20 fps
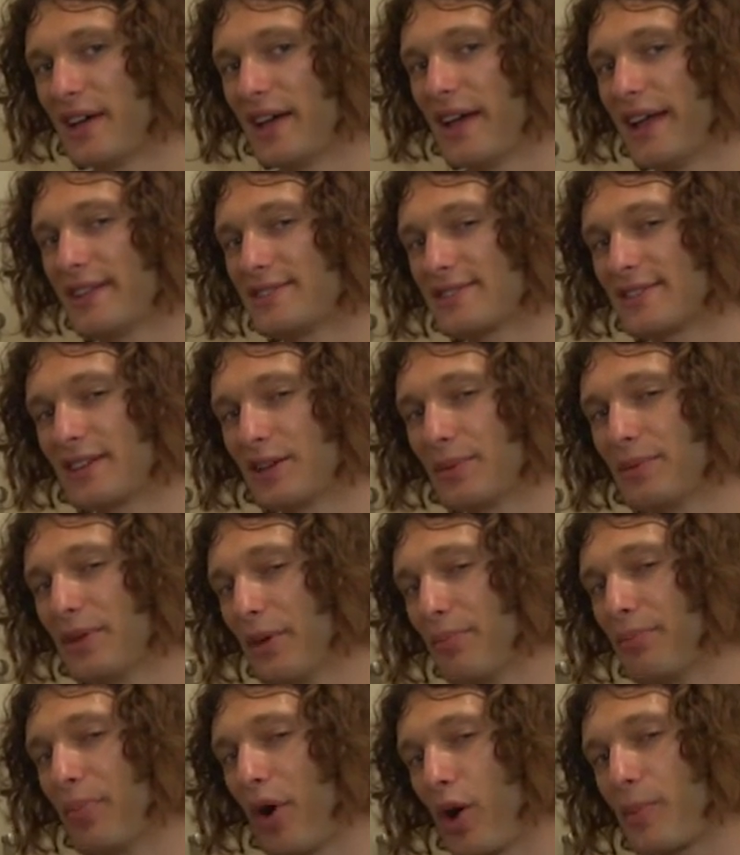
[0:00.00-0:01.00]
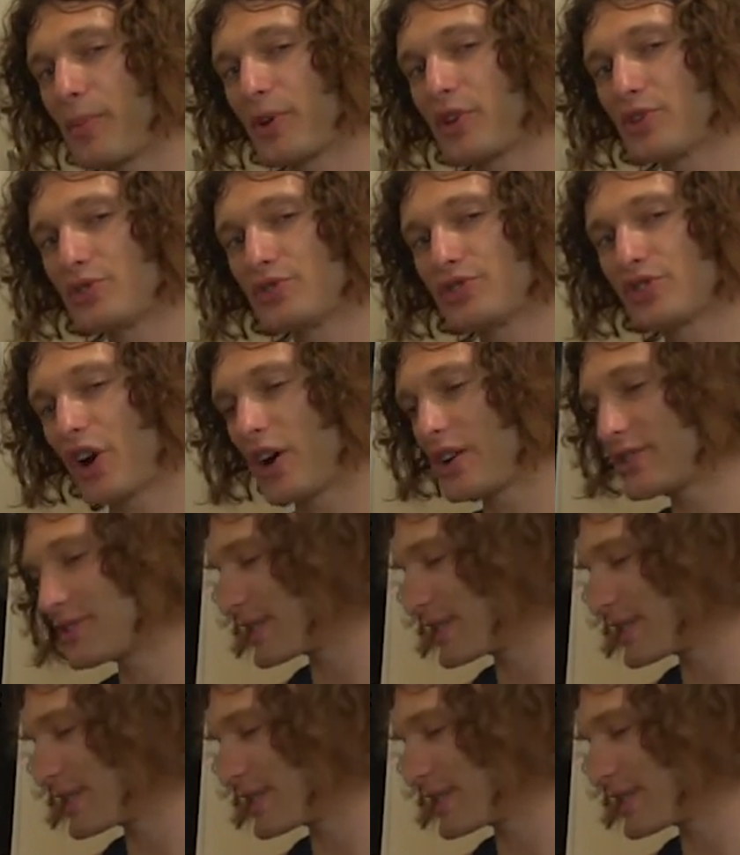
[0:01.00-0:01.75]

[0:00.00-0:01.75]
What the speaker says: It's gonna be a barbecue sauce